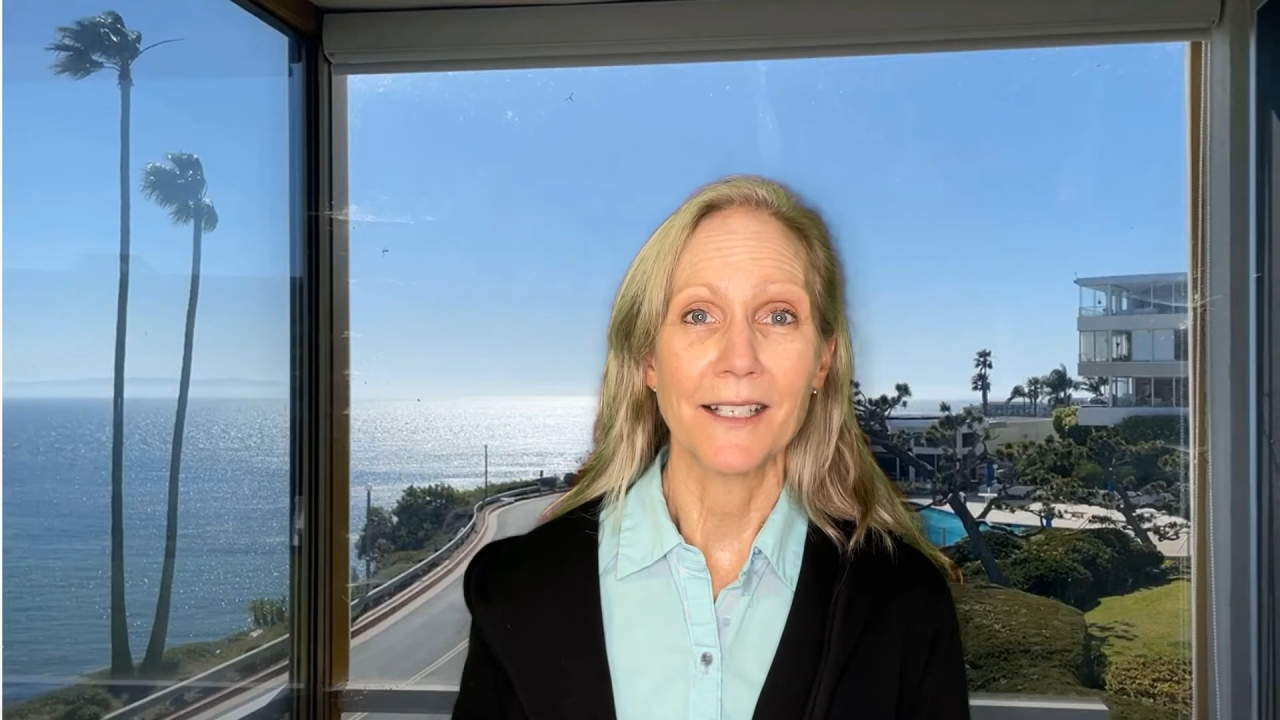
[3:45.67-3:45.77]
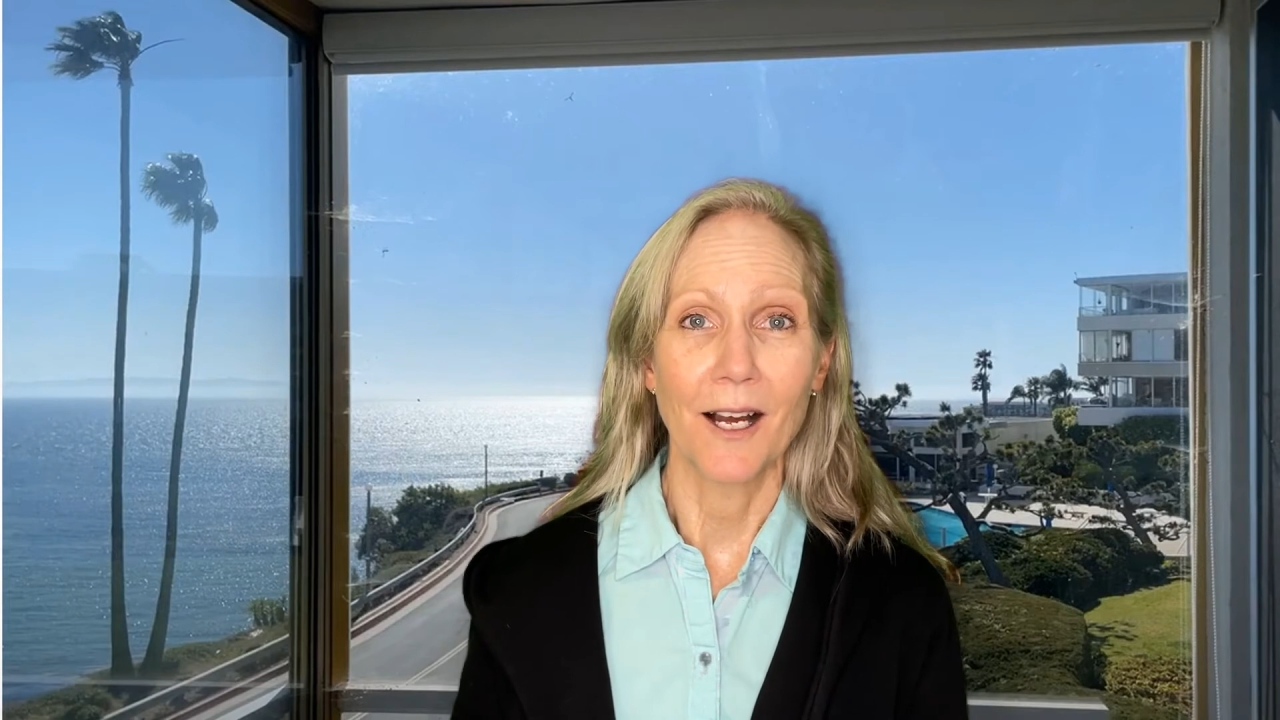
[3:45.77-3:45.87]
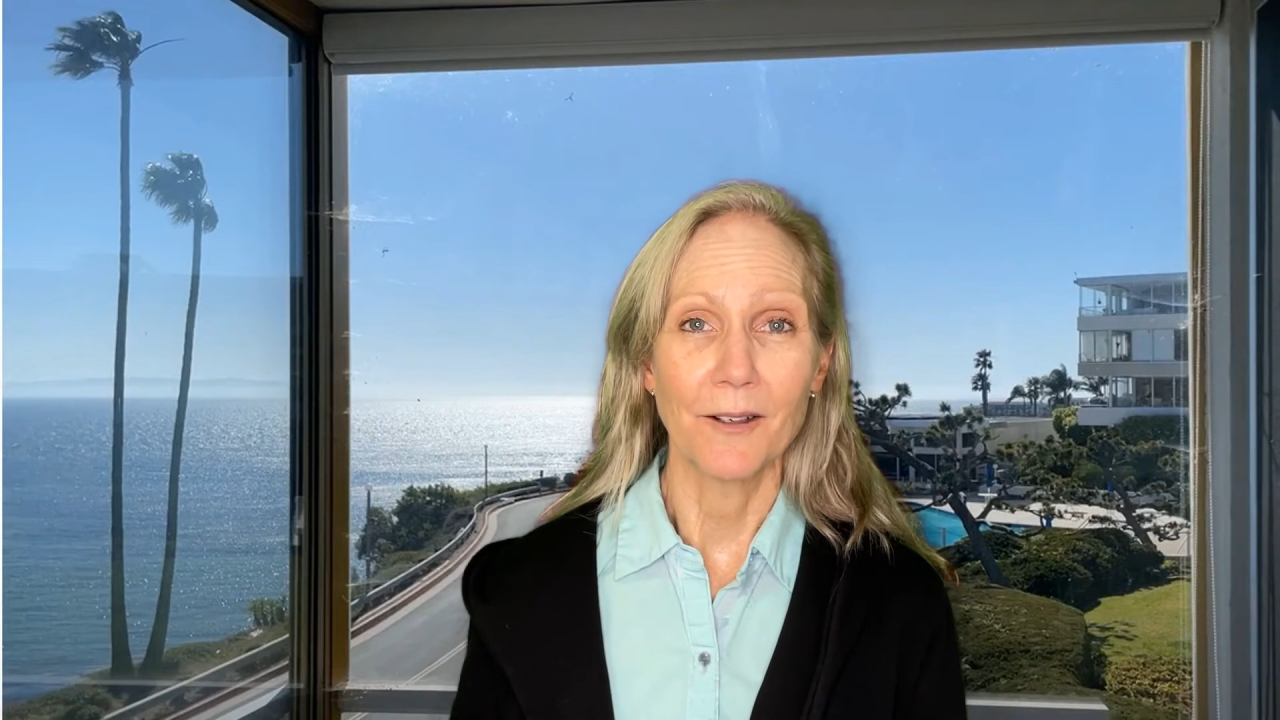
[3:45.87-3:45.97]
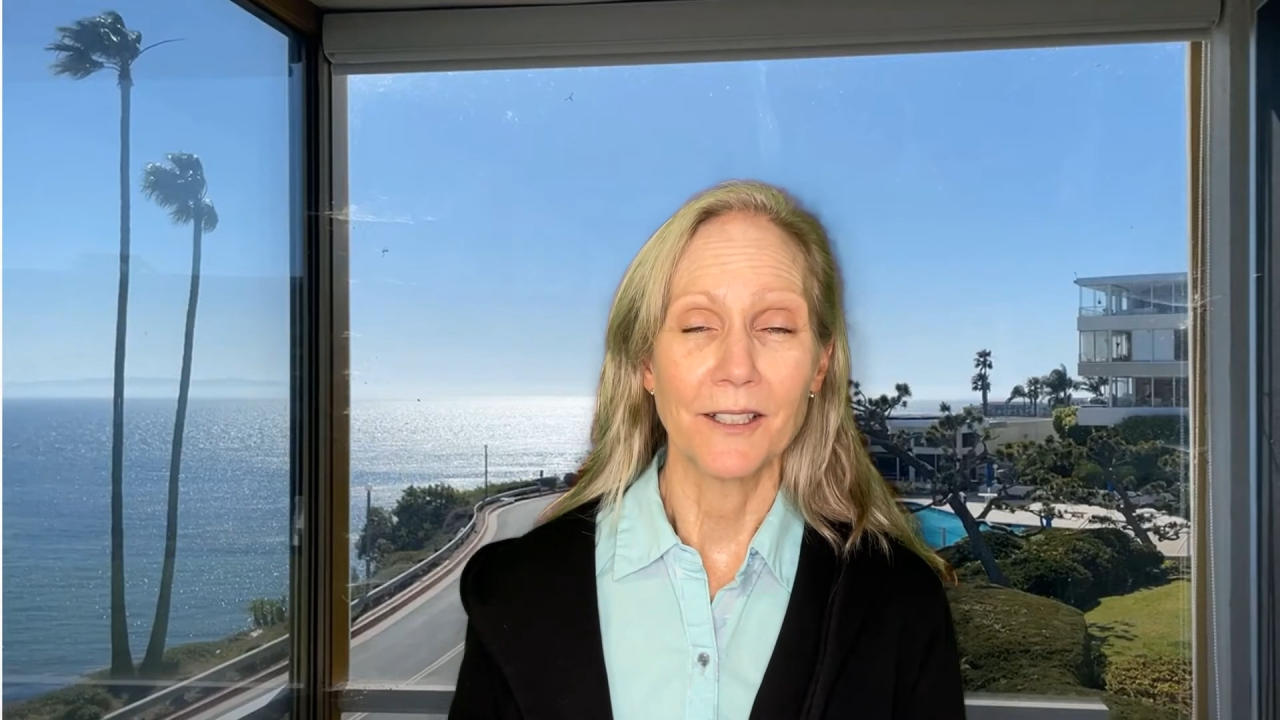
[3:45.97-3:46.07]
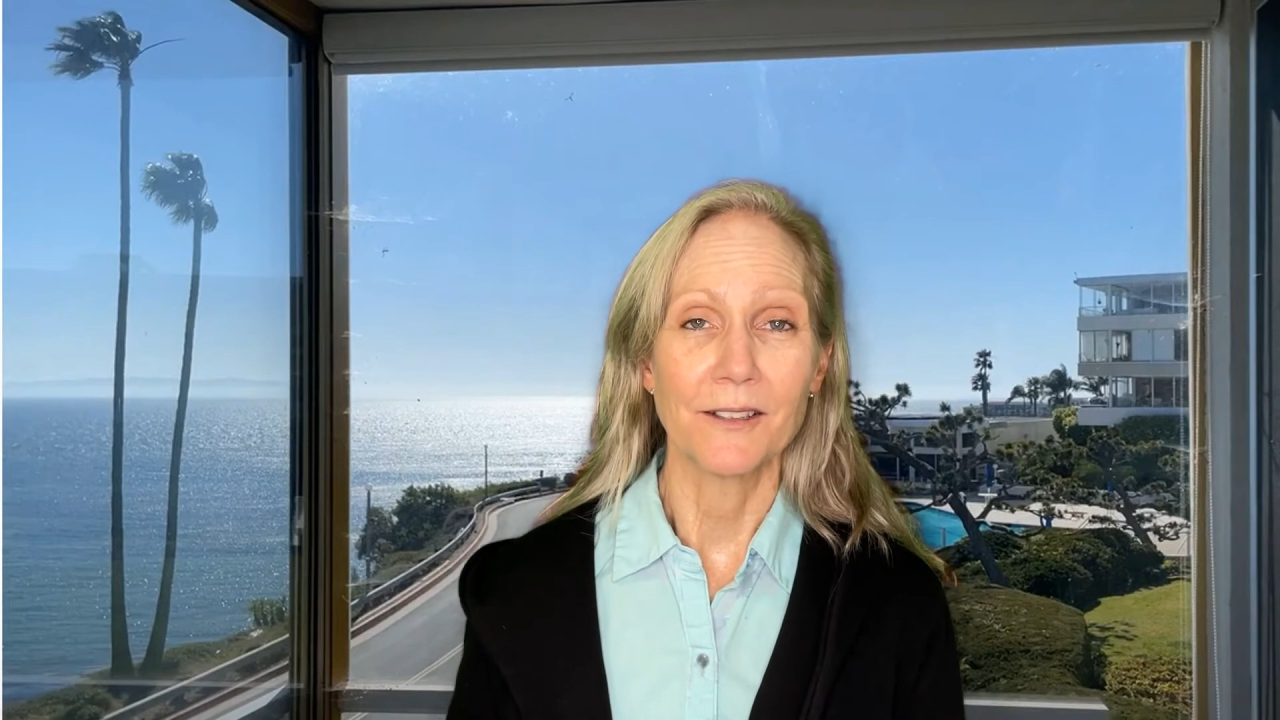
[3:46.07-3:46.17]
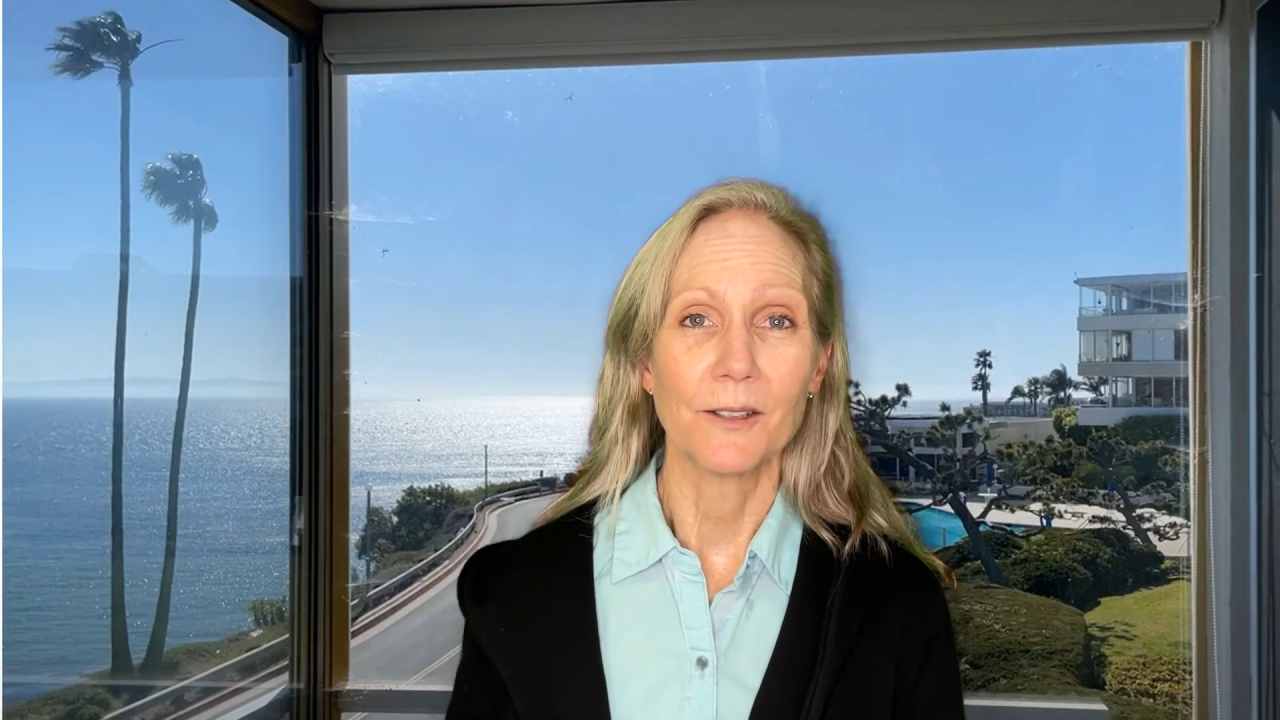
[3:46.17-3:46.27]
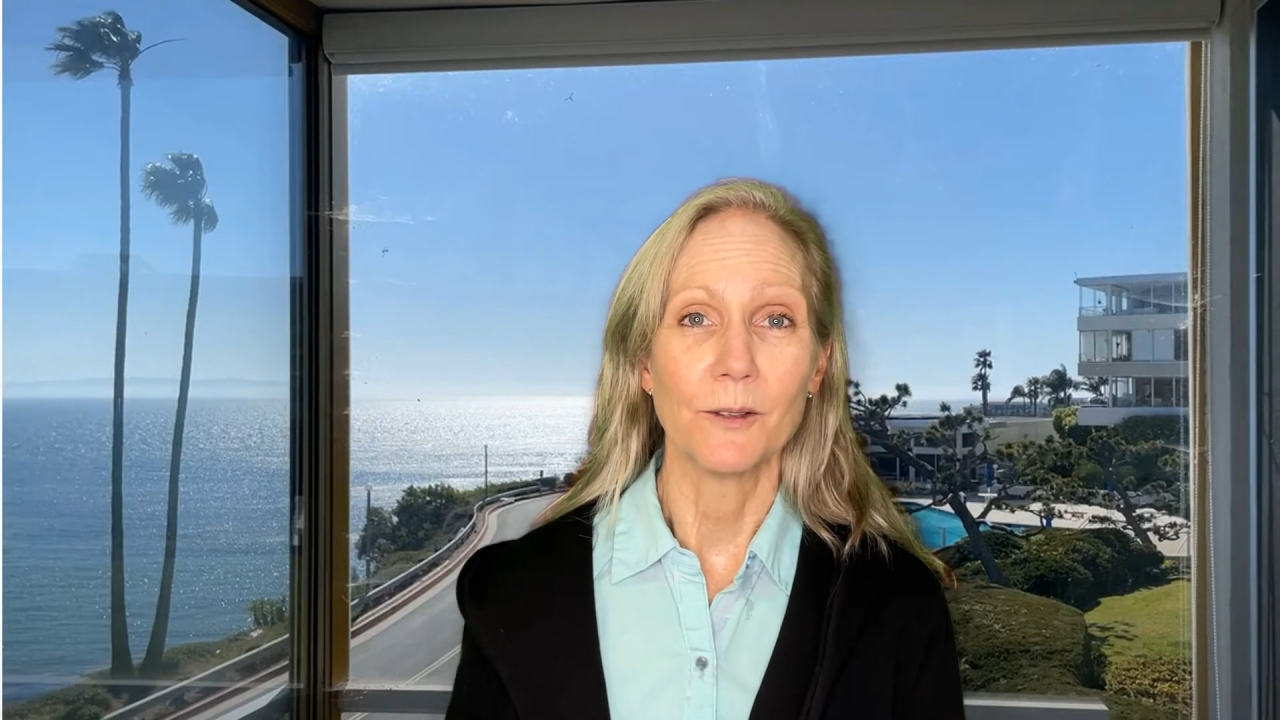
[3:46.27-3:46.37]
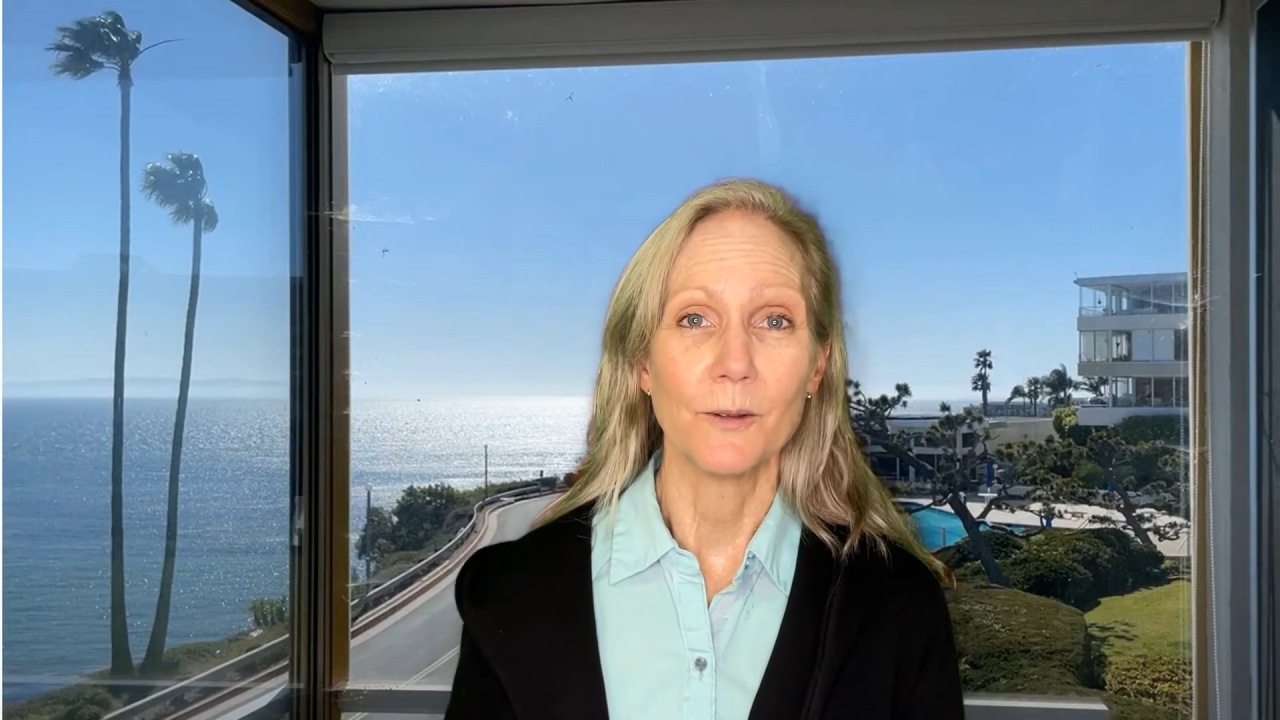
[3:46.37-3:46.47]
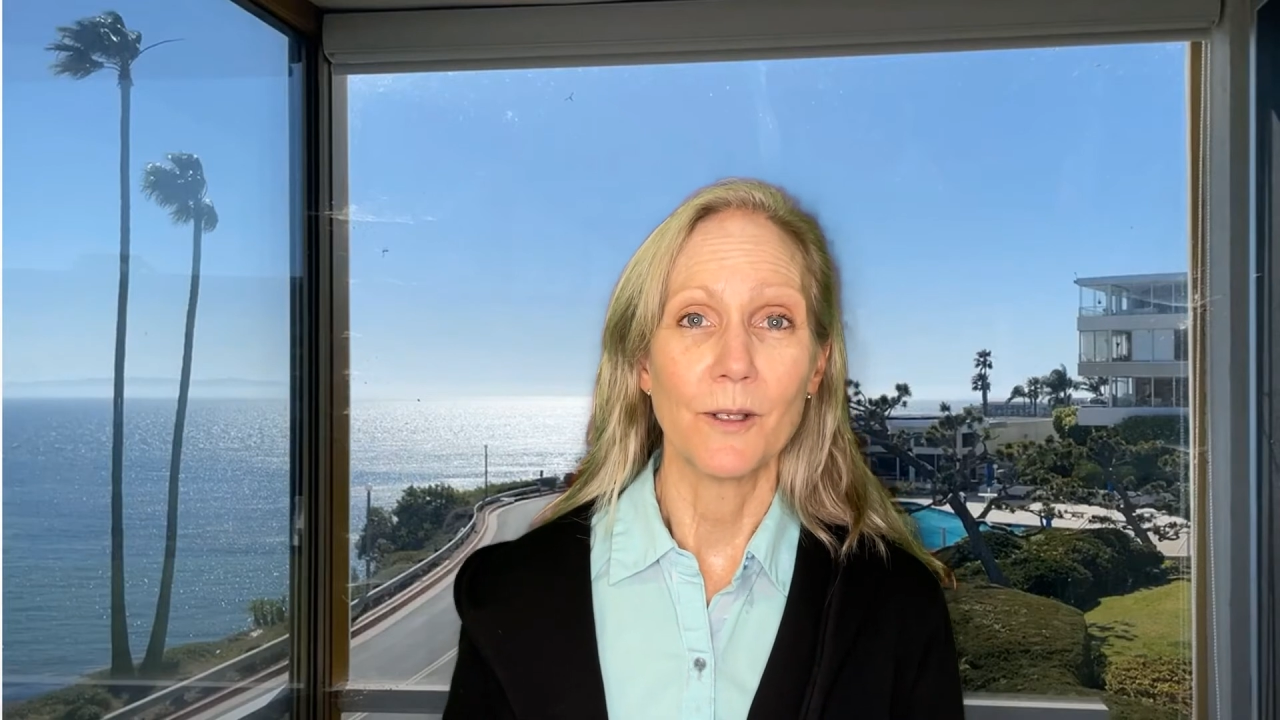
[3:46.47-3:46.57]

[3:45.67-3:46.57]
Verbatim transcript: down into